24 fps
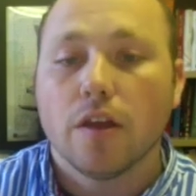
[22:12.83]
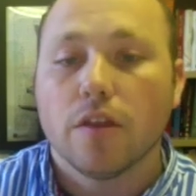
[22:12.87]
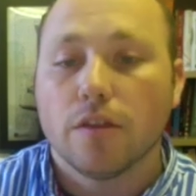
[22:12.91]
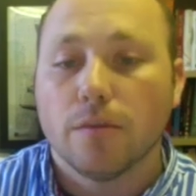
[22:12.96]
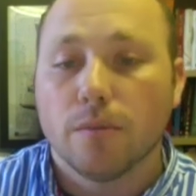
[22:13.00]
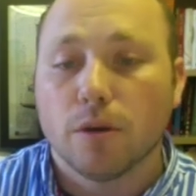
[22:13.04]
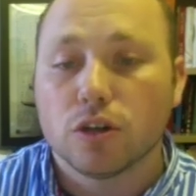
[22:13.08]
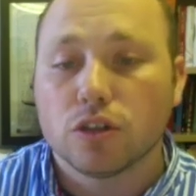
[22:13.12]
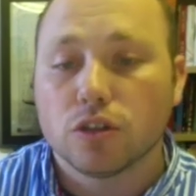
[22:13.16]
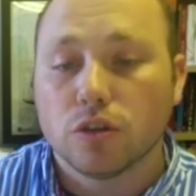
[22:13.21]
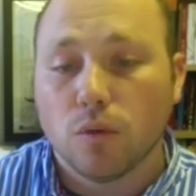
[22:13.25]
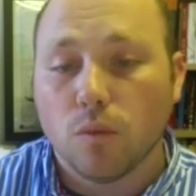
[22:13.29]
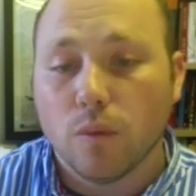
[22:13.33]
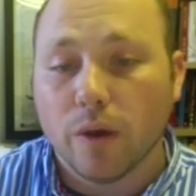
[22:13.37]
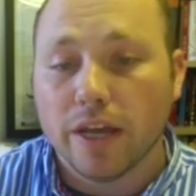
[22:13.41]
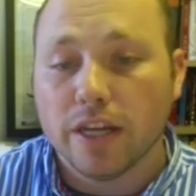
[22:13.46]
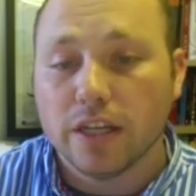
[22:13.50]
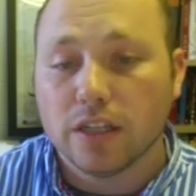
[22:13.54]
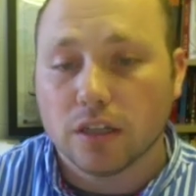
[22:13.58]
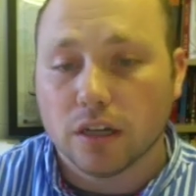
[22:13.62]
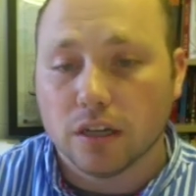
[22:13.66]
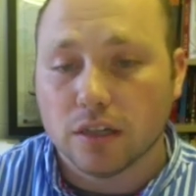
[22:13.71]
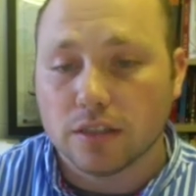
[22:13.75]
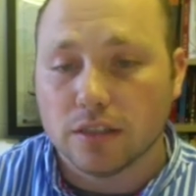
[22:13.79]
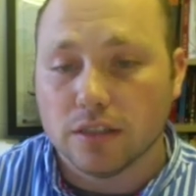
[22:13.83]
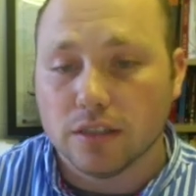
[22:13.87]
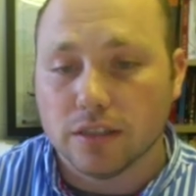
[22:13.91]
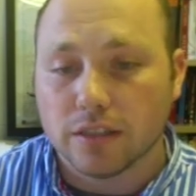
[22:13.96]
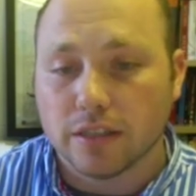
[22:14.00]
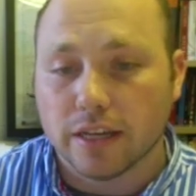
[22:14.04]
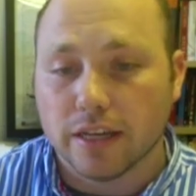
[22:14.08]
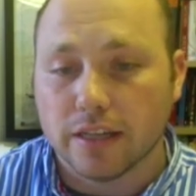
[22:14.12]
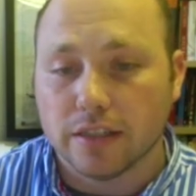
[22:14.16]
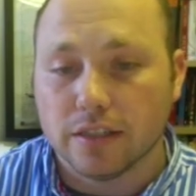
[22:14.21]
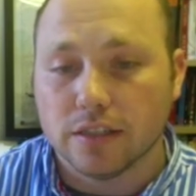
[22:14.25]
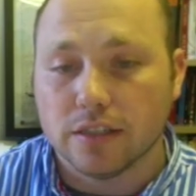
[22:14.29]
The marginal wage cost in this
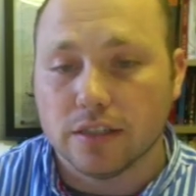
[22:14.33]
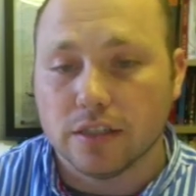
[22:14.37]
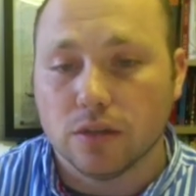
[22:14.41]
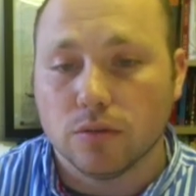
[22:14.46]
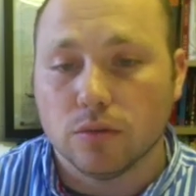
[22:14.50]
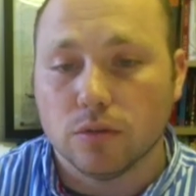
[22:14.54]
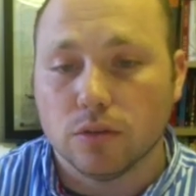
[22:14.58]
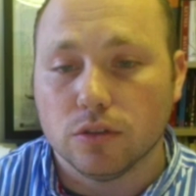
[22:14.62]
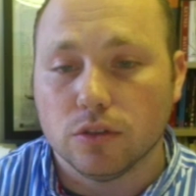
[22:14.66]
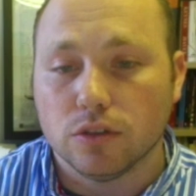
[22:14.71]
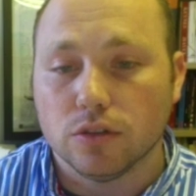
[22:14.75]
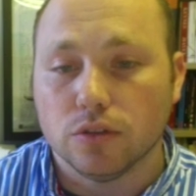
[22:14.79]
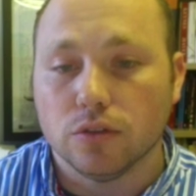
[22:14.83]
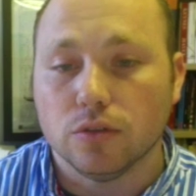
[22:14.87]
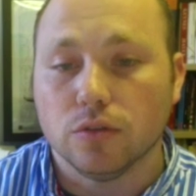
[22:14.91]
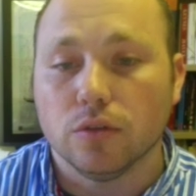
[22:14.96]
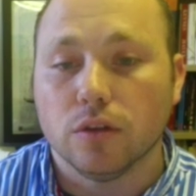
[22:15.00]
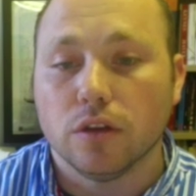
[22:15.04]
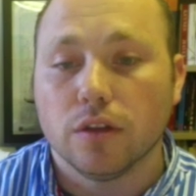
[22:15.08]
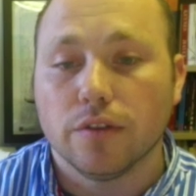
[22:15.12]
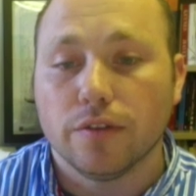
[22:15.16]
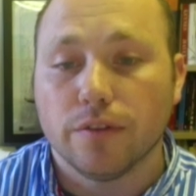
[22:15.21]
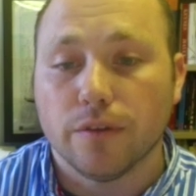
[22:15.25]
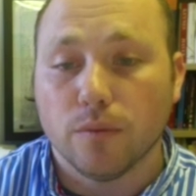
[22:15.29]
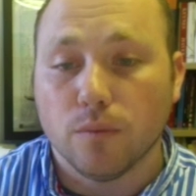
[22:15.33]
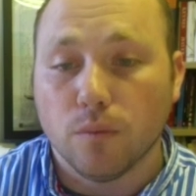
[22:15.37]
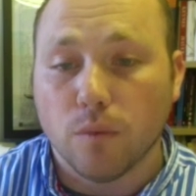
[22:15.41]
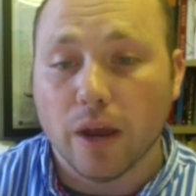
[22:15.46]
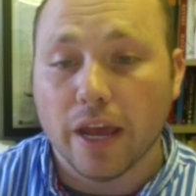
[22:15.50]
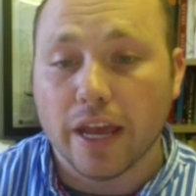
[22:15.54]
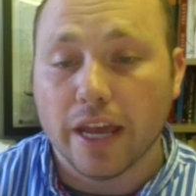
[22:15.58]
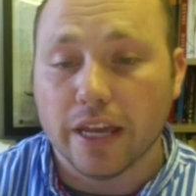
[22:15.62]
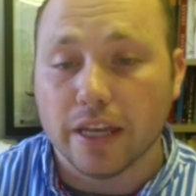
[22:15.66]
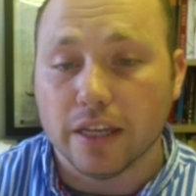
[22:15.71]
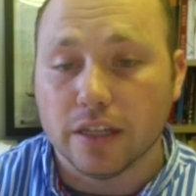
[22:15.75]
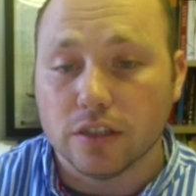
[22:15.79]
case is equal to the
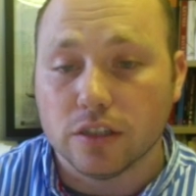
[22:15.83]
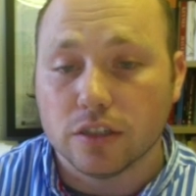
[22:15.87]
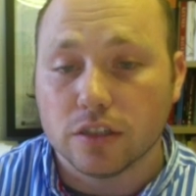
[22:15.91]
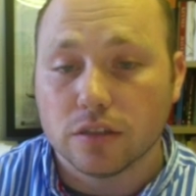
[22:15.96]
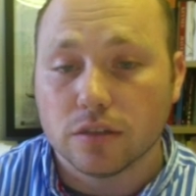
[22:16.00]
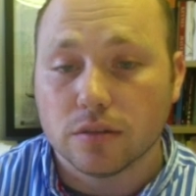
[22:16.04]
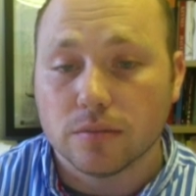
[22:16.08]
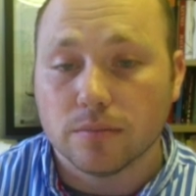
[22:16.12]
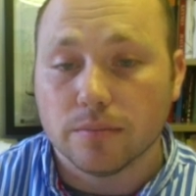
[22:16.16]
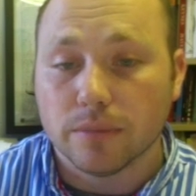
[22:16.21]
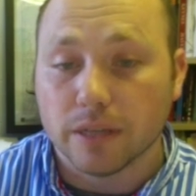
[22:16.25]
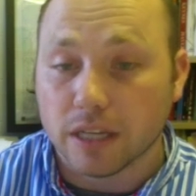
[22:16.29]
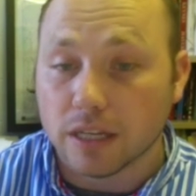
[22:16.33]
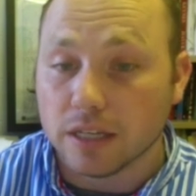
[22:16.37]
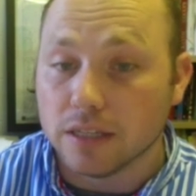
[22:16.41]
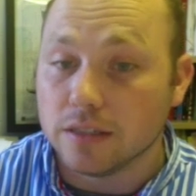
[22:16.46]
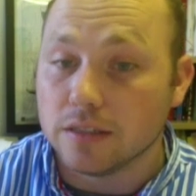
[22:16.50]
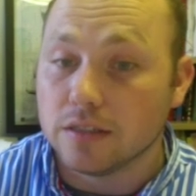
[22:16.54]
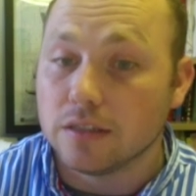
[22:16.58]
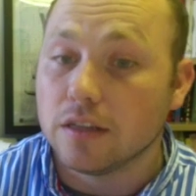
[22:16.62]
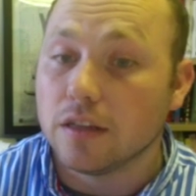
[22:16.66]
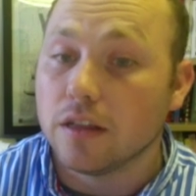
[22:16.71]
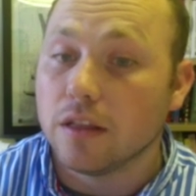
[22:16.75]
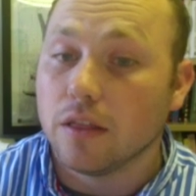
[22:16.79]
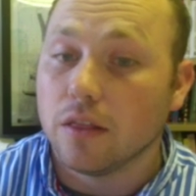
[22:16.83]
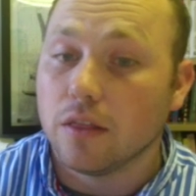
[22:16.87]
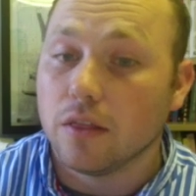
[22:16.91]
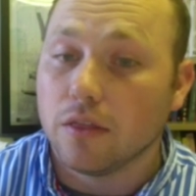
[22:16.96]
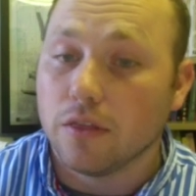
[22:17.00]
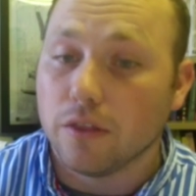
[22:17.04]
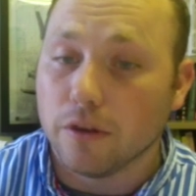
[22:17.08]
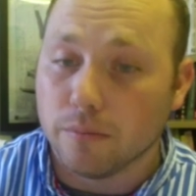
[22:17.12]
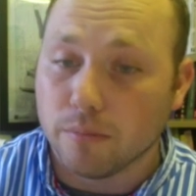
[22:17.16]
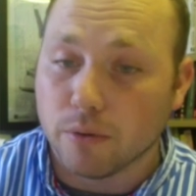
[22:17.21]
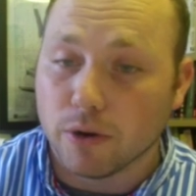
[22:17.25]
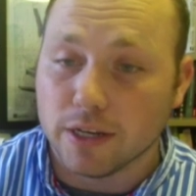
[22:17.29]
wage because
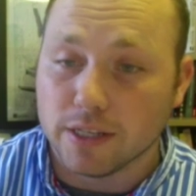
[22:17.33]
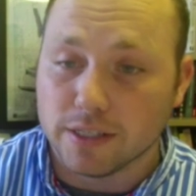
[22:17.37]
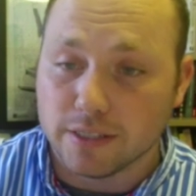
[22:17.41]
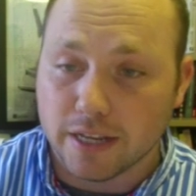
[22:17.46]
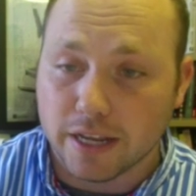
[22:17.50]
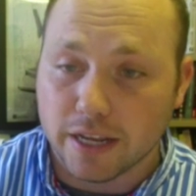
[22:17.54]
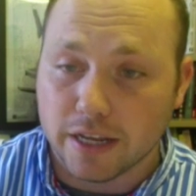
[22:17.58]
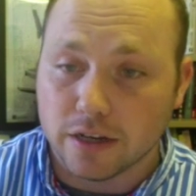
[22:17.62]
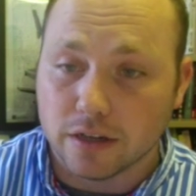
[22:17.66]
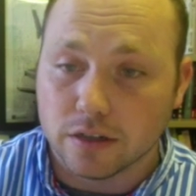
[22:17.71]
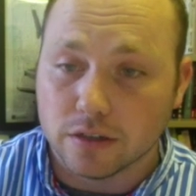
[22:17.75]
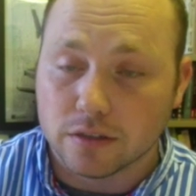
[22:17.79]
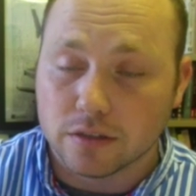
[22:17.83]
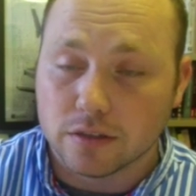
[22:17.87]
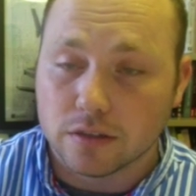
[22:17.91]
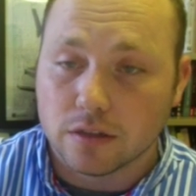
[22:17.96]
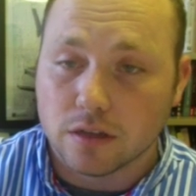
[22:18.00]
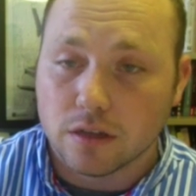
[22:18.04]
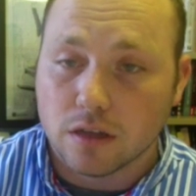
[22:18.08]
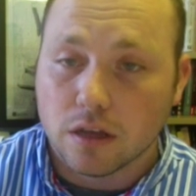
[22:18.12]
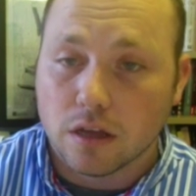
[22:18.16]
they're price takers.